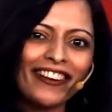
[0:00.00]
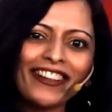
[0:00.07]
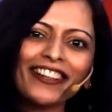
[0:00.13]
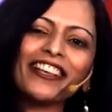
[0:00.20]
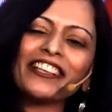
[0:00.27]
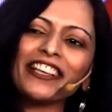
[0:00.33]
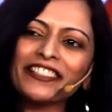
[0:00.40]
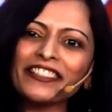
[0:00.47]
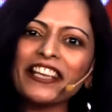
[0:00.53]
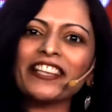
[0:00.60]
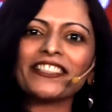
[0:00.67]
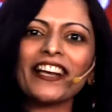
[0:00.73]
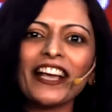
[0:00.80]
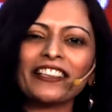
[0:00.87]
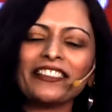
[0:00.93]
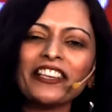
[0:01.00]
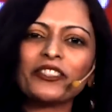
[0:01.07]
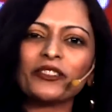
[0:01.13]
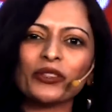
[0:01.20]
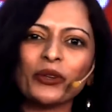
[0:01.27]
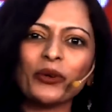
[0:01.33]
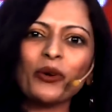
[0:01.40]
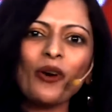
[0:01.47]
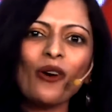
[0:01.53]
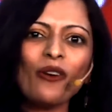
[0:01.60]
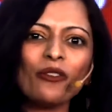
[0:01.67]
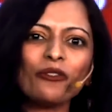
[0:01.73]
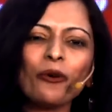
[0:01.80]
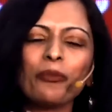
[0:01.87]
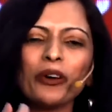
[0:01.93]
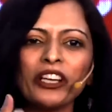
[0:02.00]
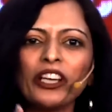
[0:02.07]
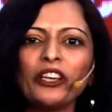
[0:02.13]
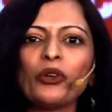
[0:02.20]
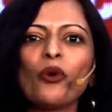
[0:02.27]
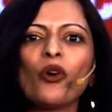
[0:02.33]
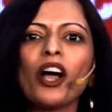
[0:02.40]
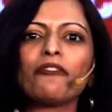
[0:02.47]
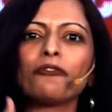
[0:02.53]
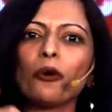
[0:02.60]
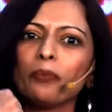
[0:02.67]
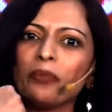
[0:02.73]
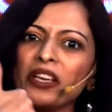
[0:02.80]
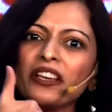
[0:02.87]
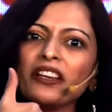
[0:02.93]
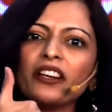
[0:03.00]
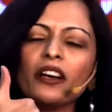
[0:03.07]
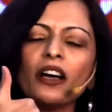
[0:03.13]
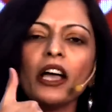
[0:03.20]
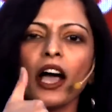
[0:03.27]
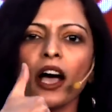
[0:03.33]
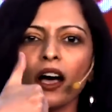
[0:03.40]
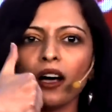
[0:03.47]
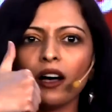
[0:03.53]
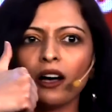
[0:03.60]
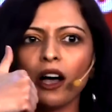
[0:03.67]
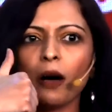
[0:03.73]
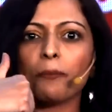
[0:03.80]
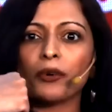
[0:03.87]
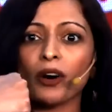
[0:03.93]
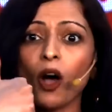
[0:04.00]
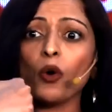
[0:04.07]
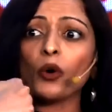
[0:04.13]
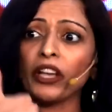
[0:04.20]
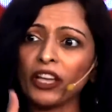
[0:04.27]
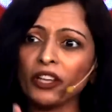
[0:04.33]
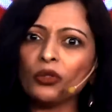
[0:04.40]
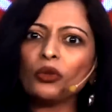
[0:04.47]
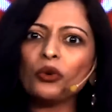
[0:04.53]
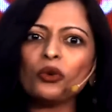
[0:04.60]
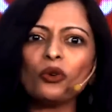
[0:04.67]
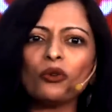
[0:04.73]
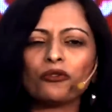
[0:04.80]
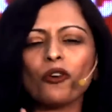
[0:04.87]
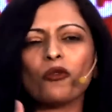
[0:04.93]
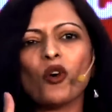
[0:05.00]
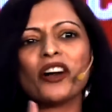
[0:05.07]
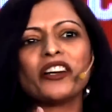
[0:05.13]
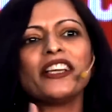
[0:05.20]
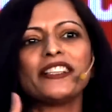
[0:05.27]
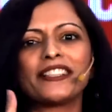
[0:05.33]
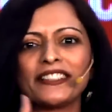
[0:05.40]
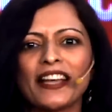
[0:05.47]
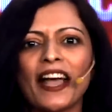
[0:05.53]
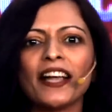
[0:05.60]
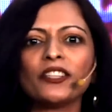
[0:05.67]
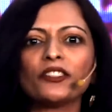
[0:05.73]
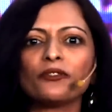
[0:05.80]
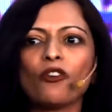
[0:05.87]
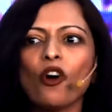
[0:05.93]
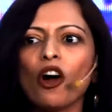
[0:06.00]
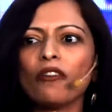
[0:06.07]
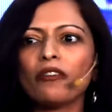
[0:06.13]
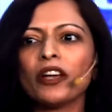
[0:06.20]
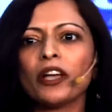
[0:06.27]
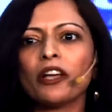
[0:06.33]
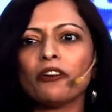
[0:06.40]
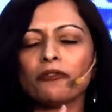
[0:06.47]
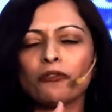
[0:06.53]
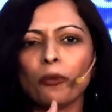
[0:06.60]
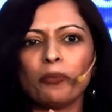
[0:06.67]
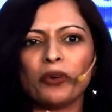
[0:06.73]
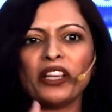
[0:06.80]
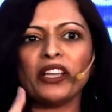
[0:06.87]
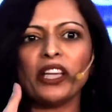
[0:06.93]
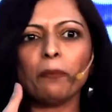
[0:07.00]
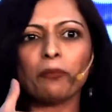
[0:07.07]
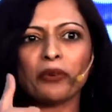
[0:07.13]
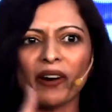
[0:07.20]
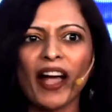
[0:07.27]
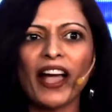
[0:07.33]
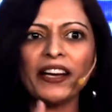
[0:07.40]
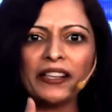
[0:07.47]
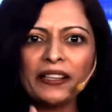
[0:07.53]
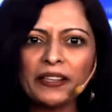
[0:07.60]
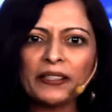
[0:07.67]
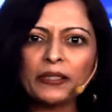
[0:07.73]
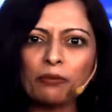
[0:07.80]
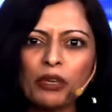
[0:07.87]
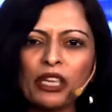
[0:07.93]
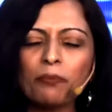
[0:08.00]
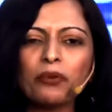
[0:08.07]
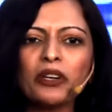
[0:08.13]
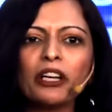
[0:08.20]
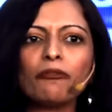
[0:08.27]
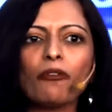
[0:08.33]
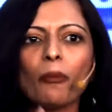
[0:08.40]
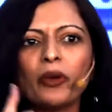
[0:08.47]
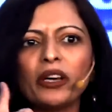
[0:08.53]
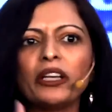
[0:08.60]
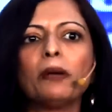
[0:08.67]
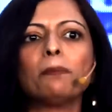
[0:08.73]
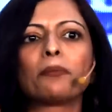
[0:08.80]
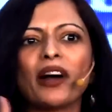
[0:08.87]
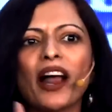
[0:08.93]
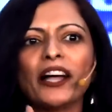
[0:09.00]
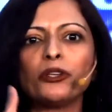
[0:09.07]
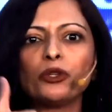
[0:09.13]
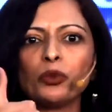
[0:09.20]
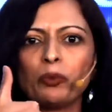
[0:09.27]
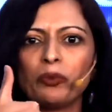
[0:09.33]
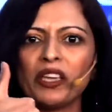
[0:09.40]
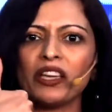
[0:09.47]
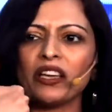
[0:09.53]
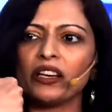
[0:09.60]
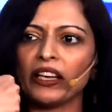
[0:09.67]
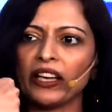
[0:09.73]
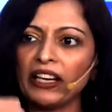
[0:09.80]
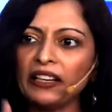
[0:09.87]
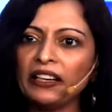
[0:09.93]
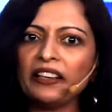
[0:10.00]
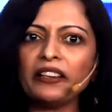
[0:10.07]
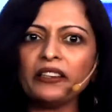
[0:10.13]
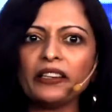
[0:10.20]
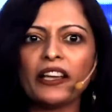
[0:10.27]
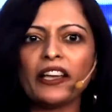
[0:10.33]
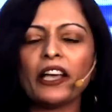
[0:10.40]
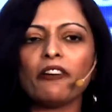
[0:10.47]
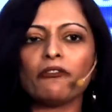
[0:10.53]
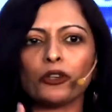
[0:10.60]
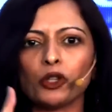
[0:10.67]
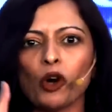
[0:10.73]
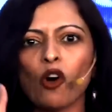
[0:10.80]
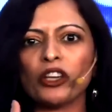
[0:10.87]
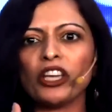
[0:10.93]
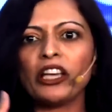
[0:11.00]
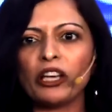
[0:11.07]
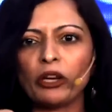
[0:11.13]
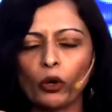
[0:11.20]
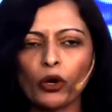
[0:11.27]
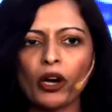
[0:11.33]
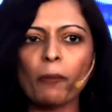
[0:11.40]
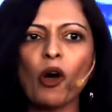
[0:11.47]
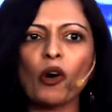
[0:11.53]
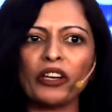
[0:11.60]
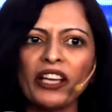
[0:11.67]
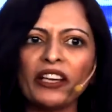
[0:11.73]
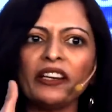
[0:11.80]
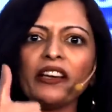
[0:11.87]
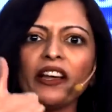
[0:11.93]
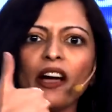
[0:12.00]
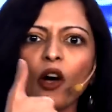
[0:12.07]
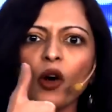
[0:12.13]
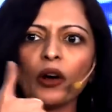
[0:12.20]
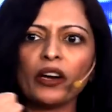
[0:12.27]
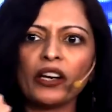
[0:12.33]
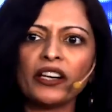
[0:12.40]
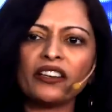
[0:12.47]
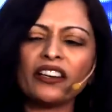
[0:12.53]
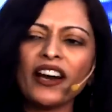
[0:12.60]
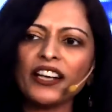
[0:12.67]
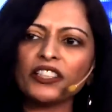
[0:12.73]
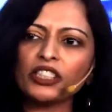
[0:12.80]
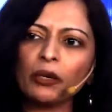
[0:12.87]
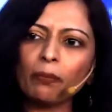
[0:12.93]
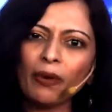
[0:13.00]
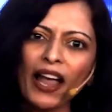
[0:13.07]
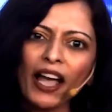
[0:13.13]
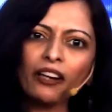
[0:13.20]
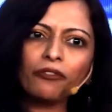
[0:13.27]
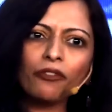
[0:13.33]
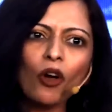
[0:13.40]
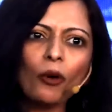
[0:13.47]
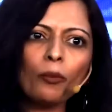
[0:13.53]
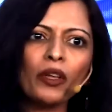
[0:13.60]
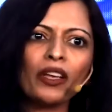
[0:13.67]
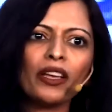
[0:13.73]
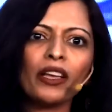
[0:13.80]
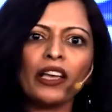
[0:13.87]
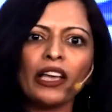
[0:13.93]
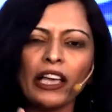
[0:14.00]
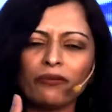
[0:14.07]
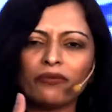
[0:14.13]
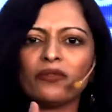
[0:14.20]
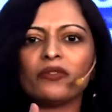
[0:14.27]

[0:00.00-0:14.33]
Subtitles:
It's things like this, you know, for bringing yoga, for being a proud Hindu, for what he stands for bringing pride in his people, for bringing pride to being an Indian, for talking good about India on international platform. If,